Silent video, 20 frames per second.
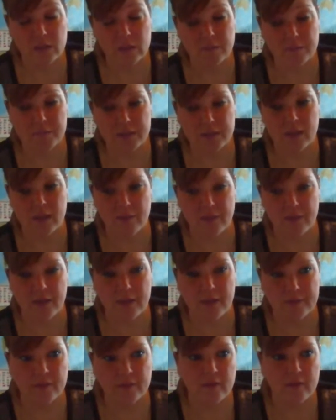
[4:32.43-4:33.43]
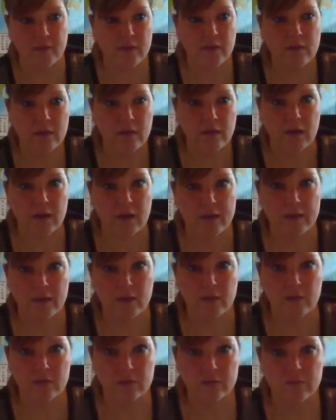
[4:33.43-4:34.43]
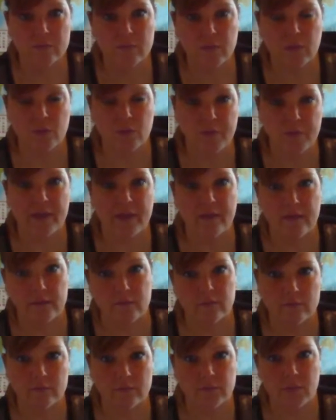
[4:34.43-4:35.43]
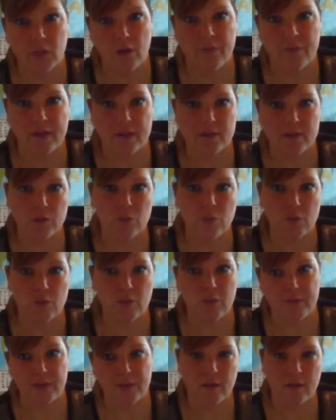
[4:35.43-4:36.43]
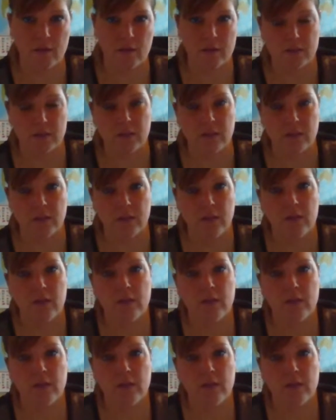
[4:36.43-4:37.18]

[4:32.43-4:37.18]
really upset that I had, paid and got that tool and then lost it.